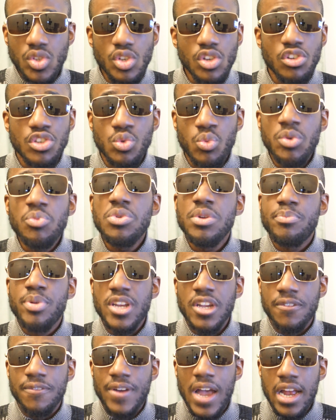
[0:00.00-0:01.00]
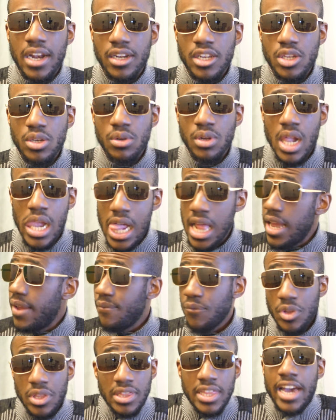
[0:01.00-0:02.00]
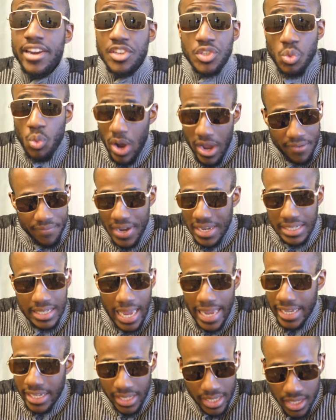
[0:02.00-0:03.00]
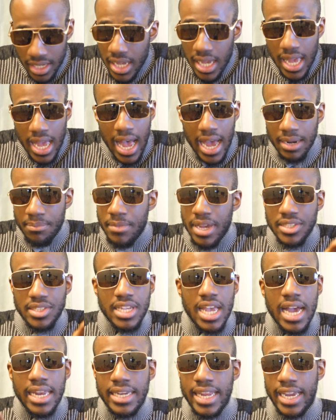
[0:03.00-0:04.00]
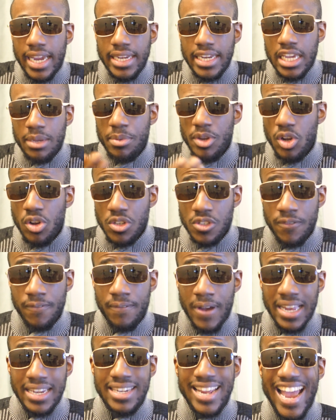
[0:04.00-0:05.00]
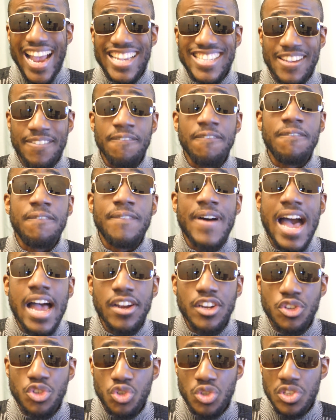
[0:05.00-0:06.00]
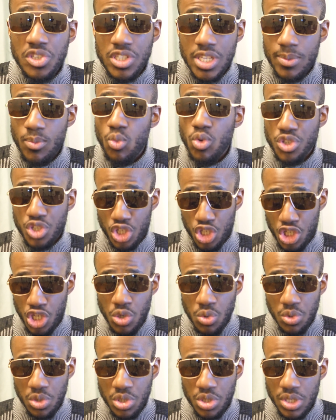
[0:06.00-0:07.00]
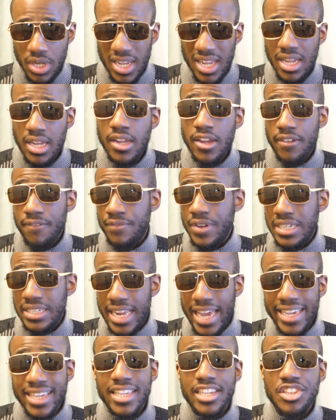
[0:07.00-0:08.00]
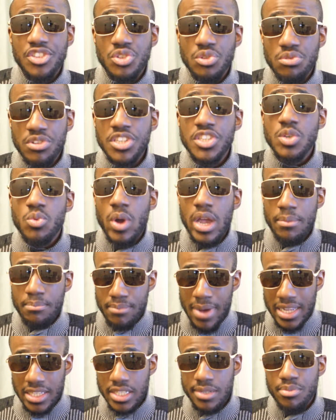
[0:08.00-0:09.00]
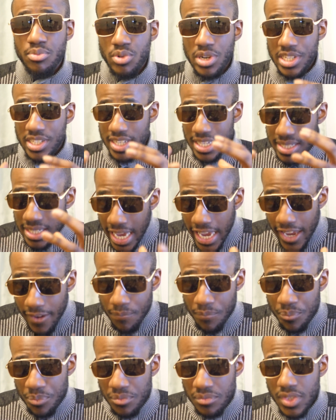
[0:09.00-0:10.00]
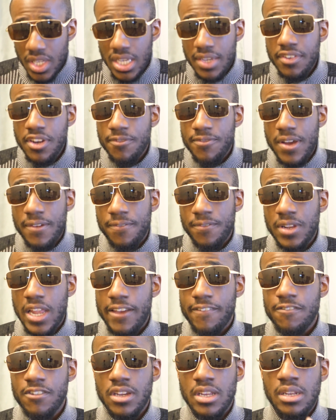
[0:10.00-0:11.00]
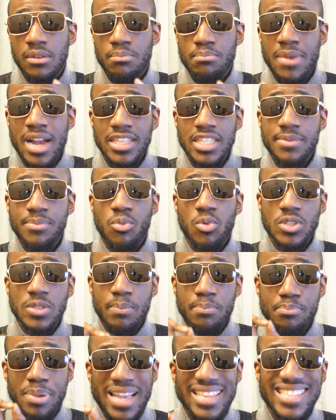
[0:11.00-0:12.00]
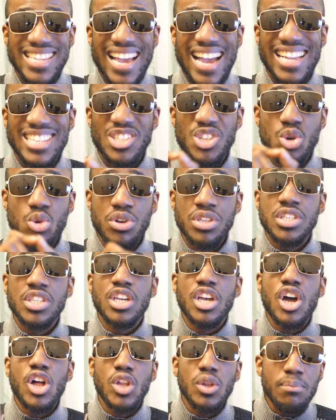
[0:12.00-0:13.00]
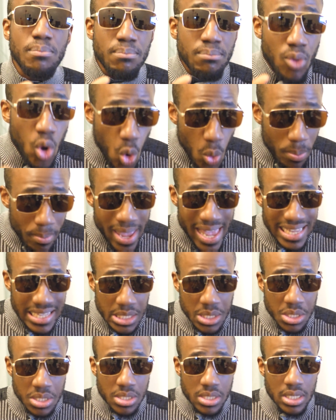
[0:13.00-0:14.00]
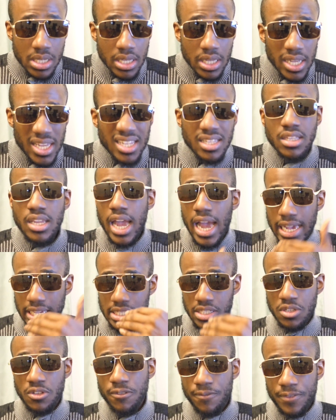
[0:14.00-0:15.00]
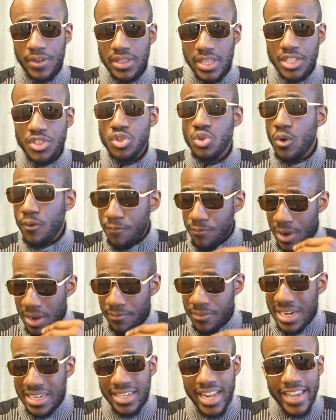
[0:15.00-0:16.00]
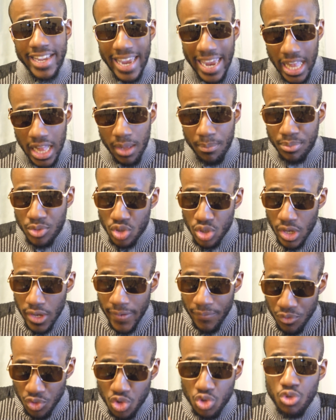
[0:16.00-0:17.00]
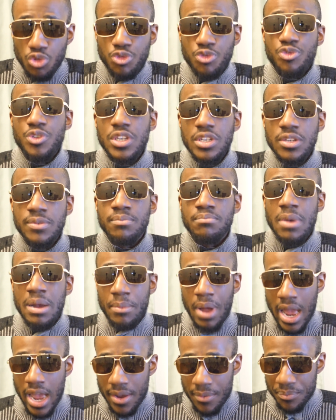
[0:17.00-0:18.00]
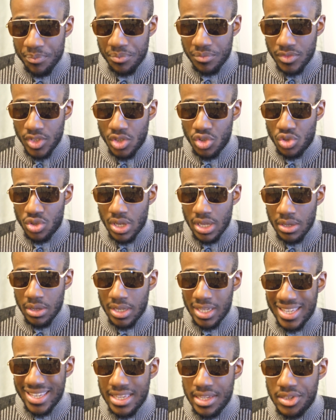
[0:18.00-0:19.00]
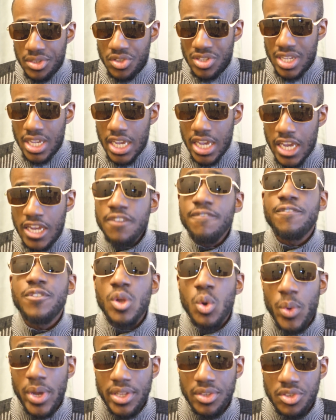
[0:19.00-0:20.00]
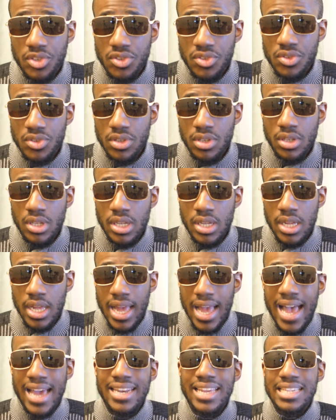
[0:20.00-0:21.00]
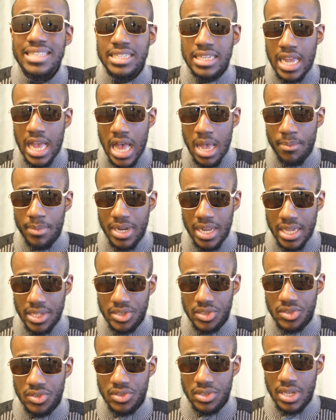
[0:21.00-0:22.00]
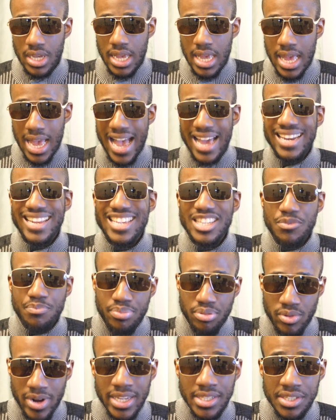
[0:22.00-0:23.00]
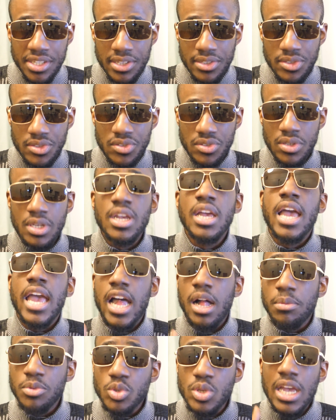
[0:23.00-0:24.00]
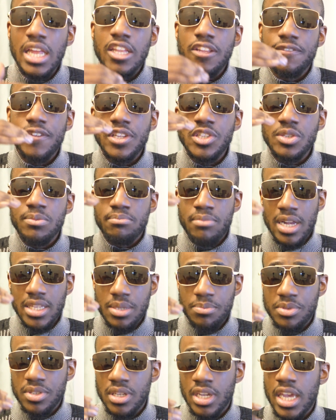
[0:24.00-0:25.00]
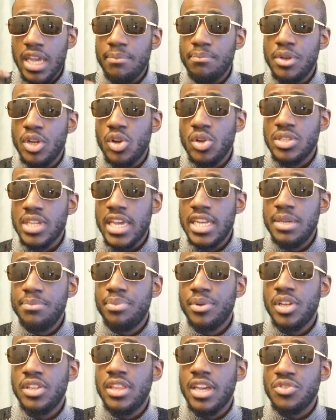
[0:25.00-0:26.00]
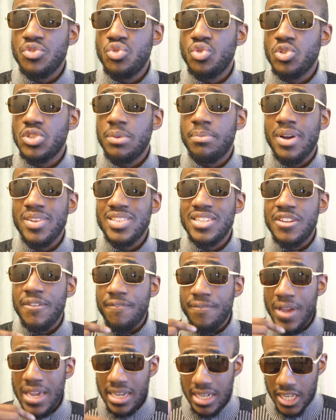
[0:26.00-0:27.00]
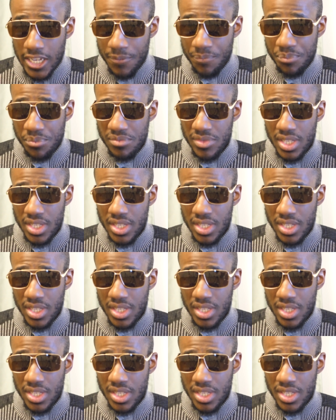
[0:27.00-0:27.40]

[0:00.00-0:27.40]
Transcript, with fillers: Because when we bring value, that is why Van Dijk and Messi are neck and neck. Because Van Dijk's value to the team was huge. Van Dijk is the reason why Matip raised his game. Even if I feel like Matip was better at critical moments, I still felt that, you know, Van Dijk helped to feed his influence, and his calmness and his presence helped to elevate Matip's game. Because anybody that knows about defending,